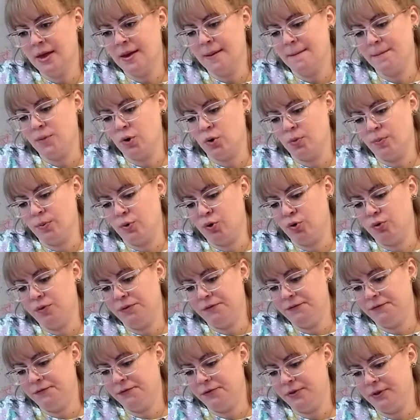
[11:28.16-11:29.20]
purple
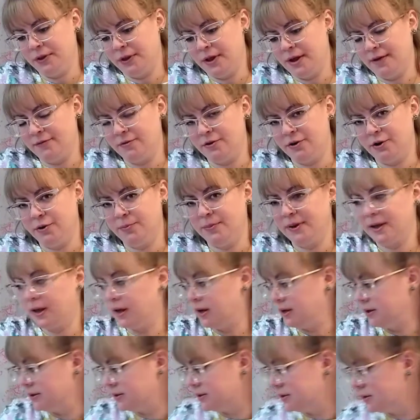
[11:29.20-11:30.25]
for the lavender,
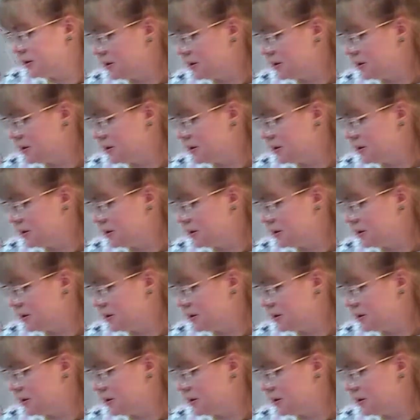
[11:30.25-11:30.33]
because